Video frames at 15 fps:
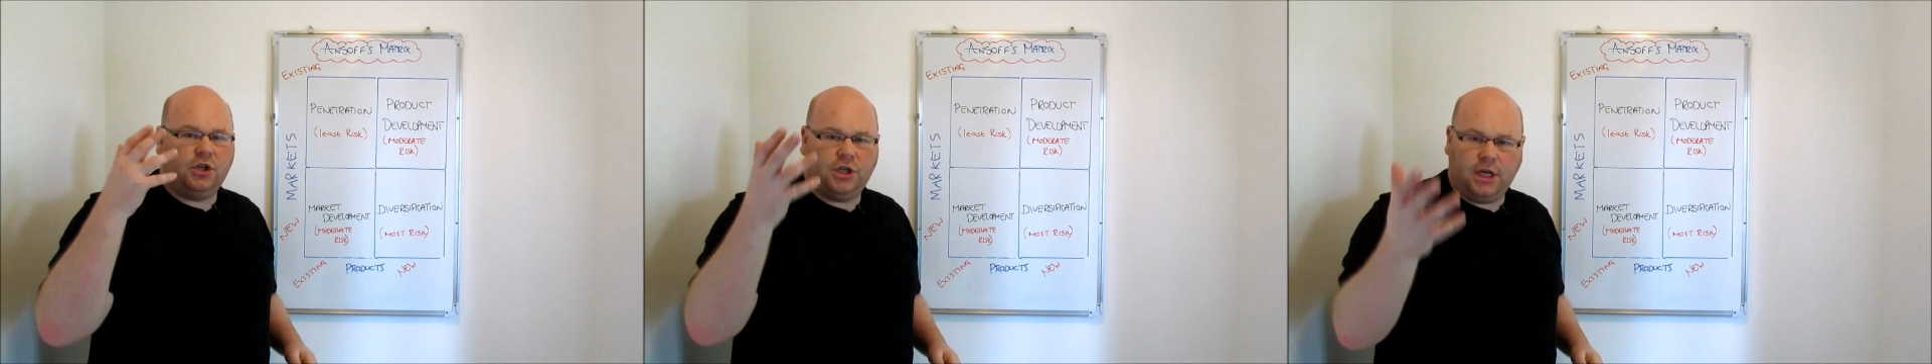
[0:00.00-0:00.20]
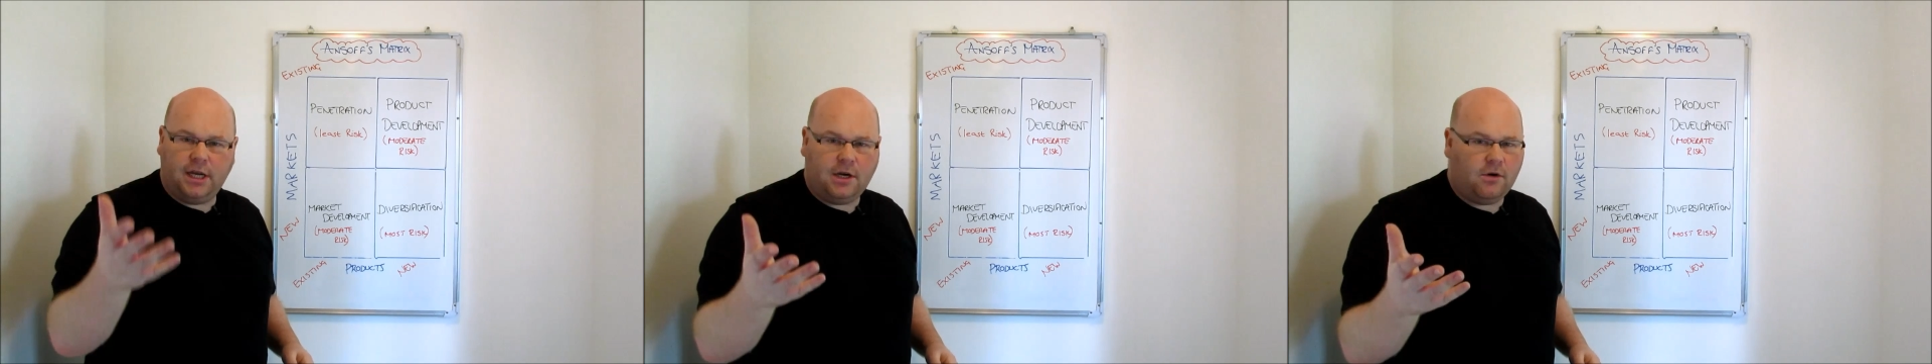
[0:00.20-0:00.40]

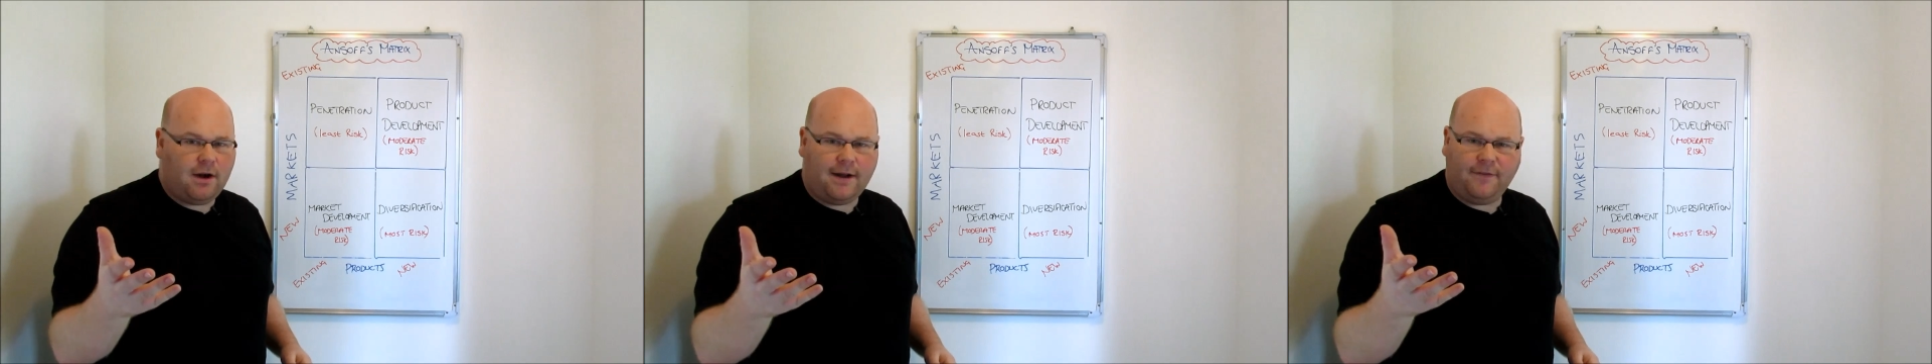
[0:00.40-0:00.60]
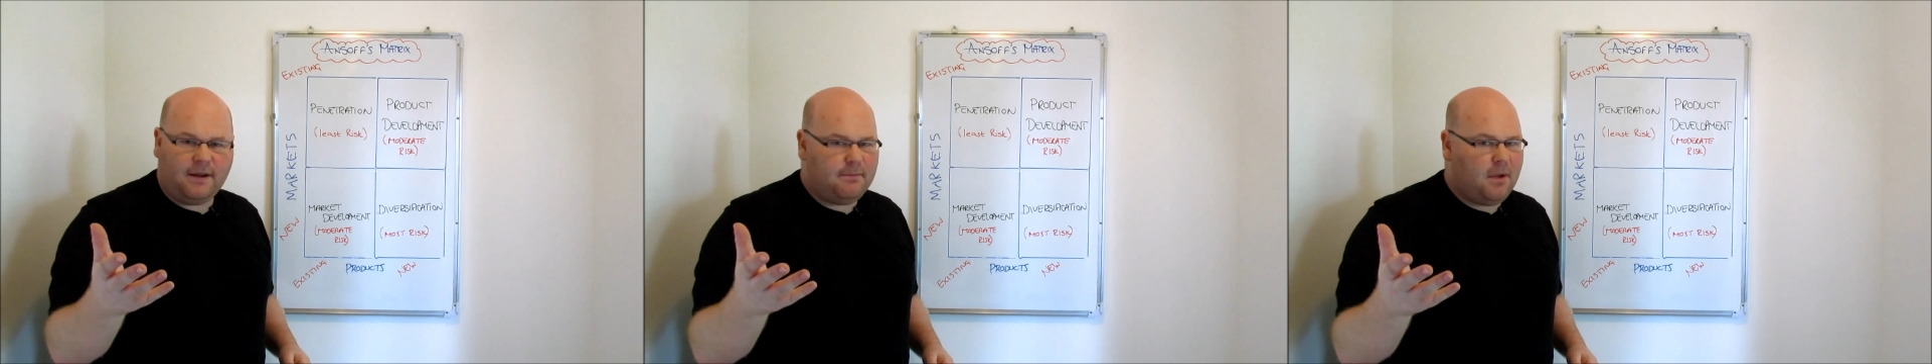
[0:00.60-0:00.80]

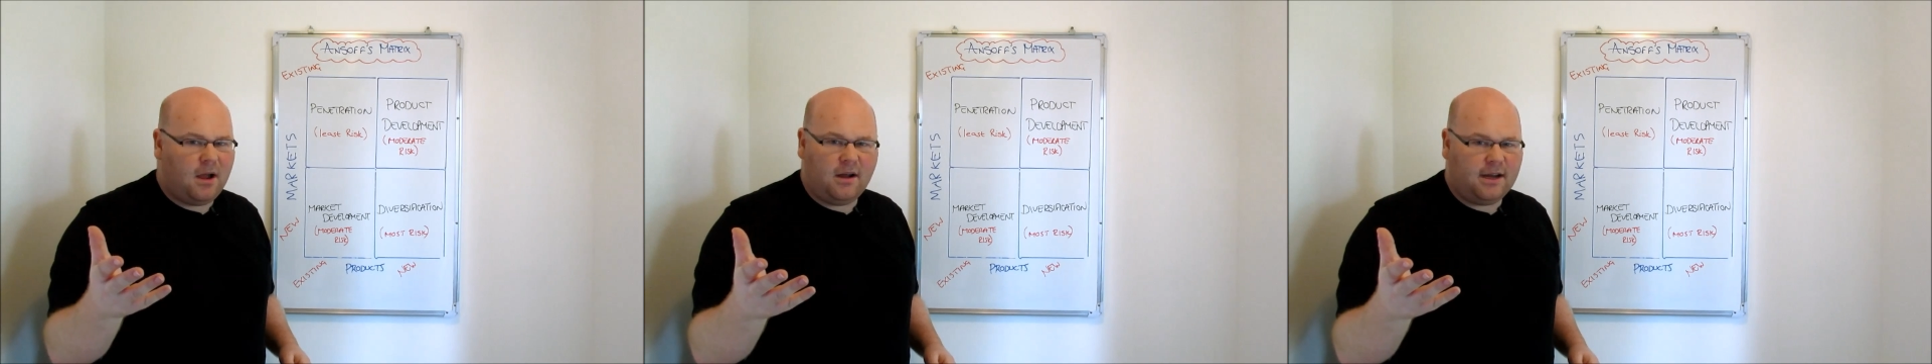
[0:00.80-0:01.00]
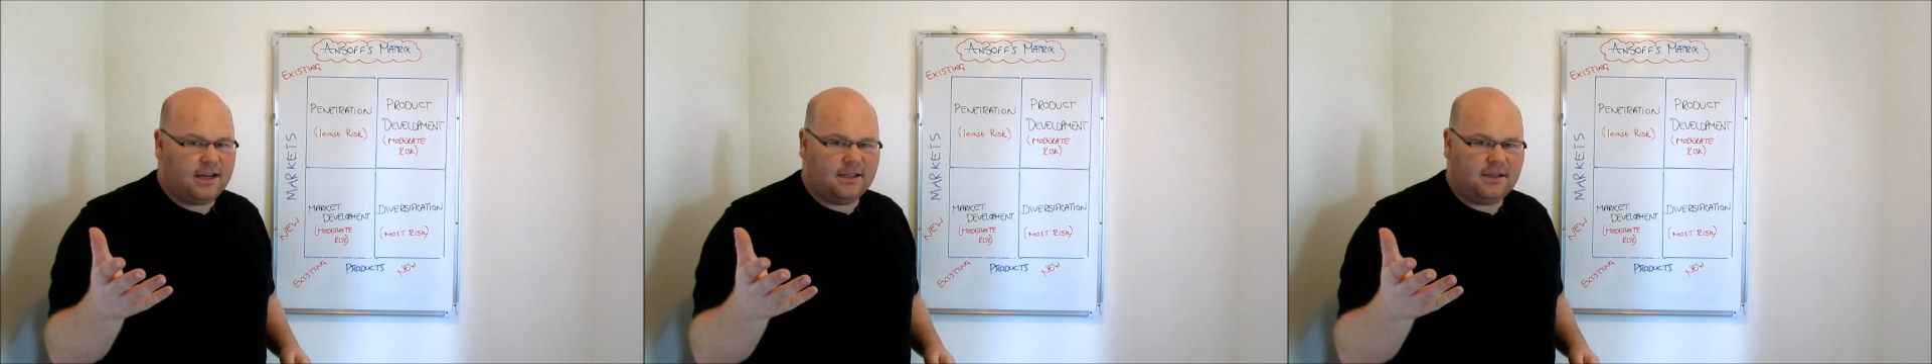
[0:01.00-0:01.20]
geographic
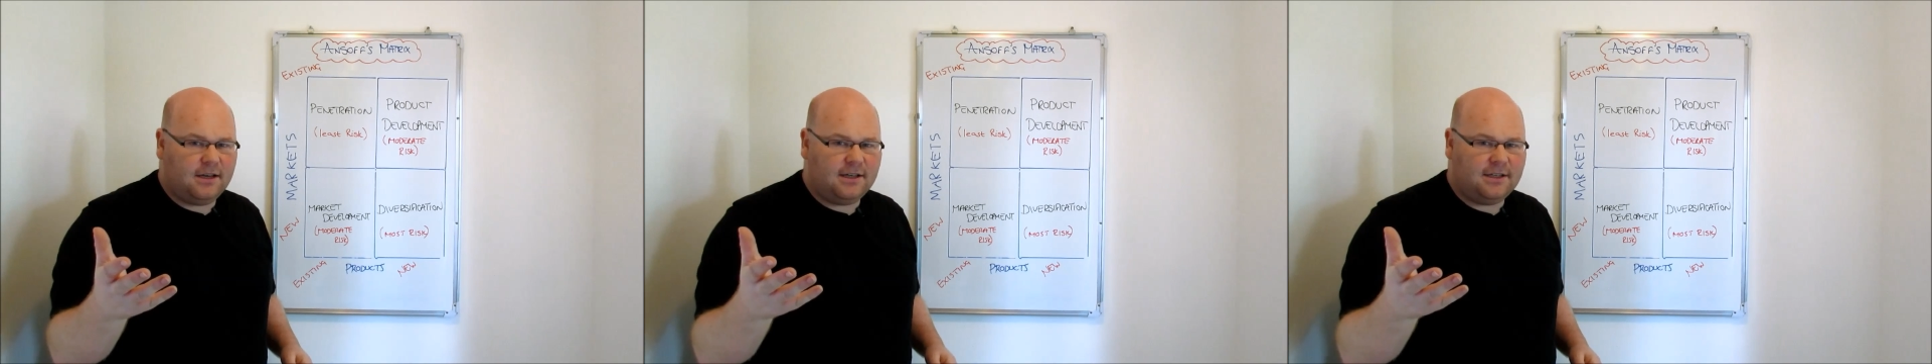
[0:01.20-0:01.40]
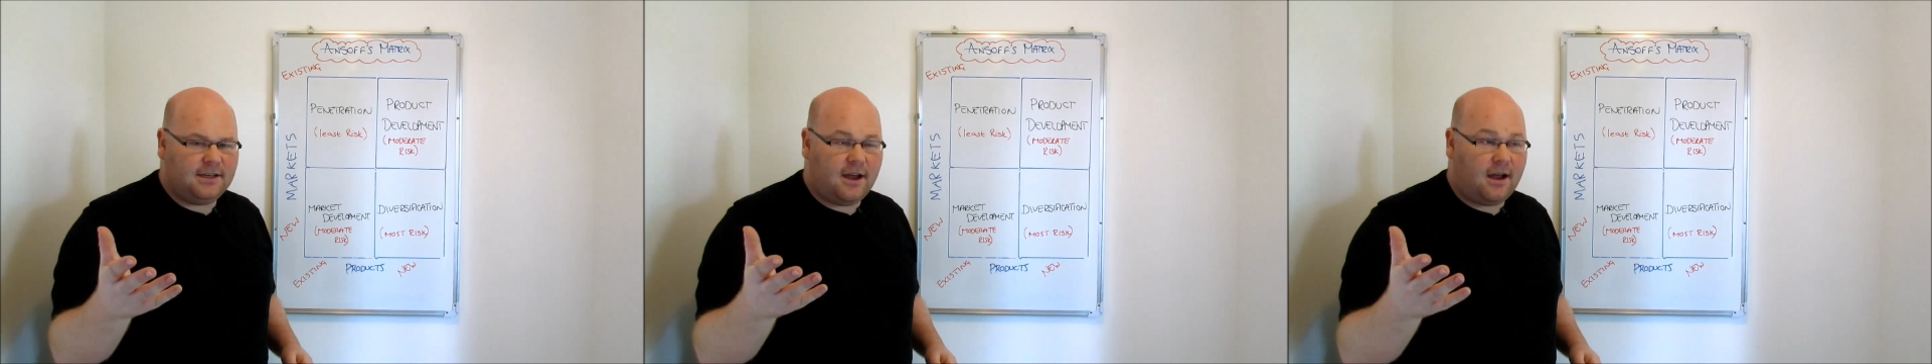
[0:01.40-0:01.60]
markets
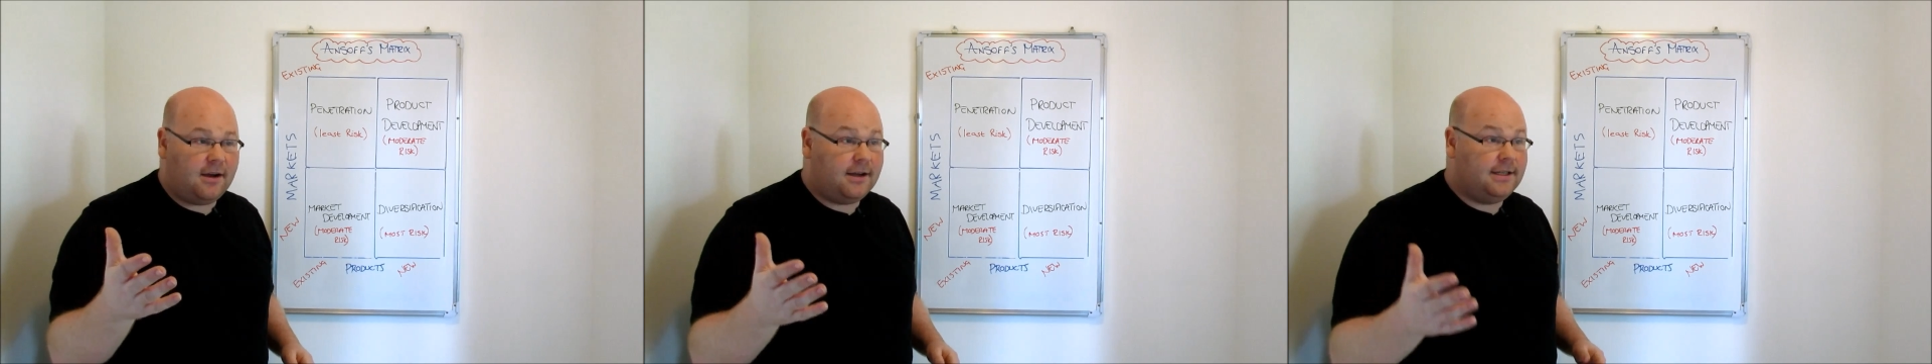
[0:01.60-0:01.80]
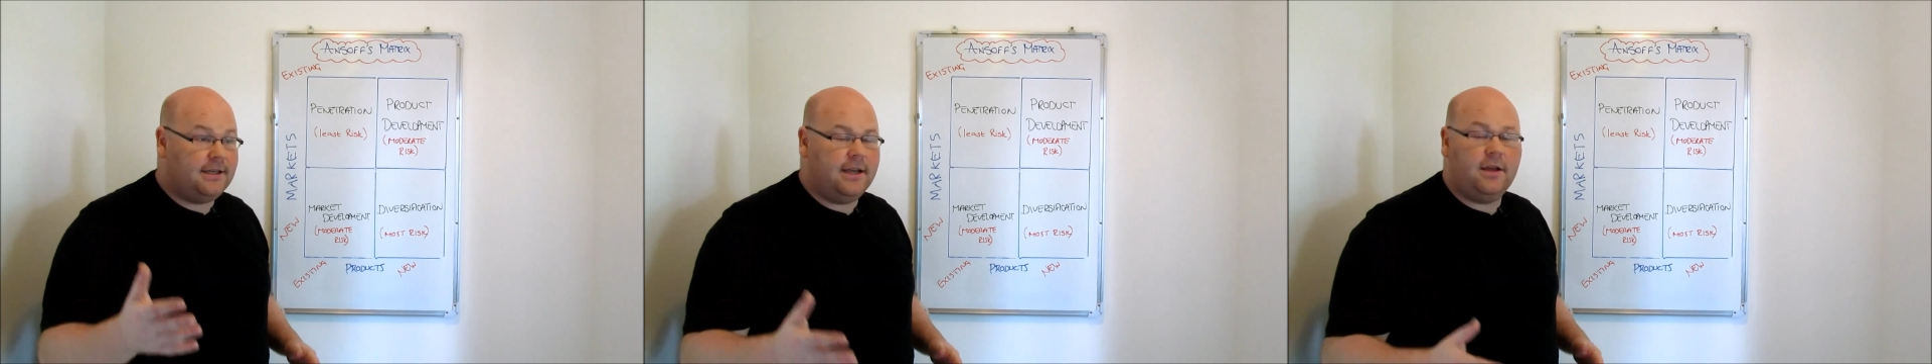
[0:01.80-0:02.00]
that it's
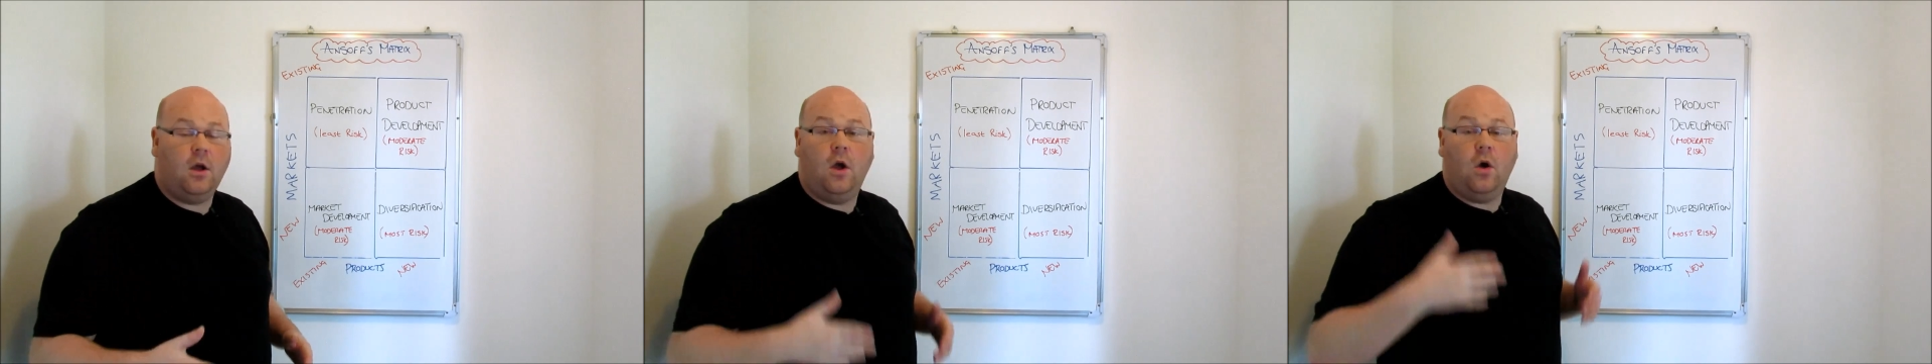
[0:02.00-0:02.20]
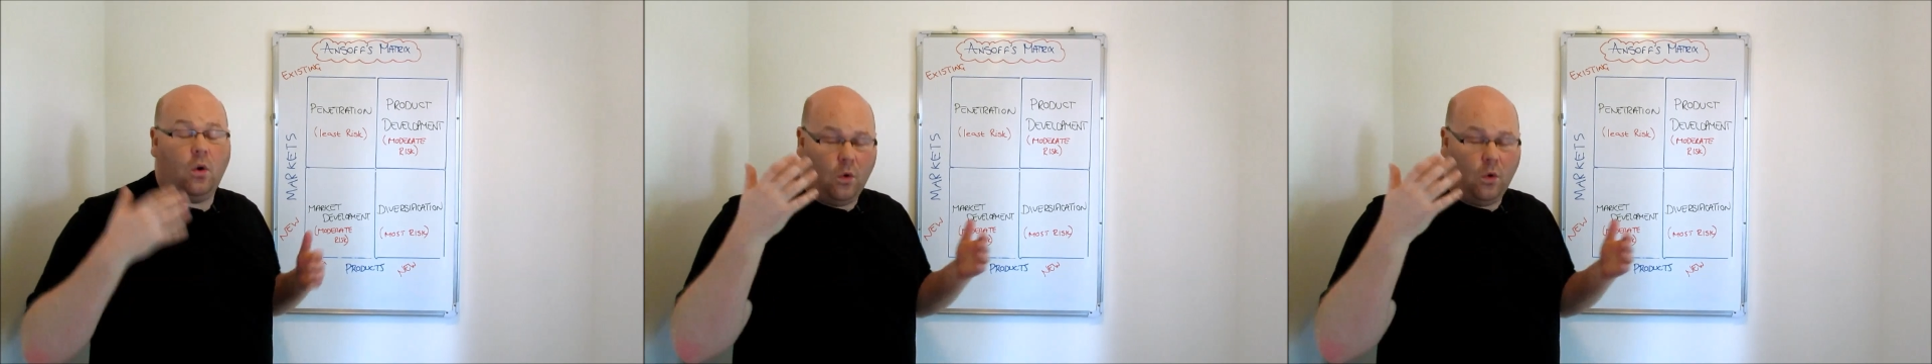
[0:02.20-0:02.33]
targeting